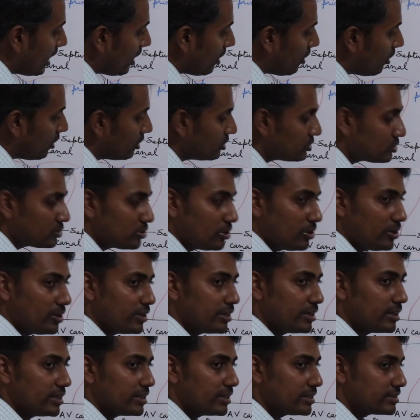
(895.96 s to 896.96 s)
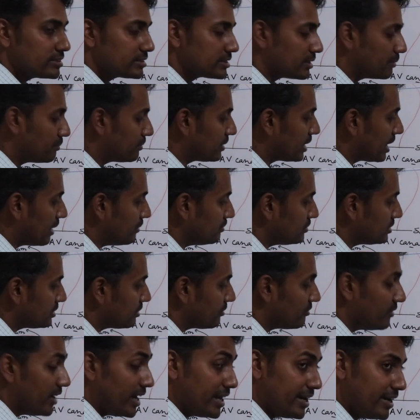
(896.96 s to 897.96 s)
Also,
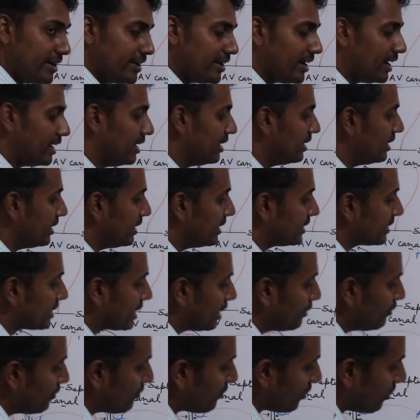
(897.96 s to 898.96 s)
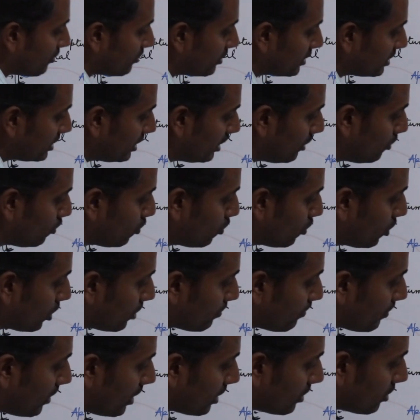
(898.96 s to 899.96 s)
sometimes, very rarely, it can be found in the
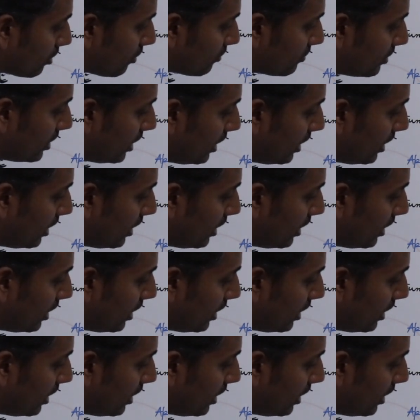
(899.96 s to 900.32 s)
lower part of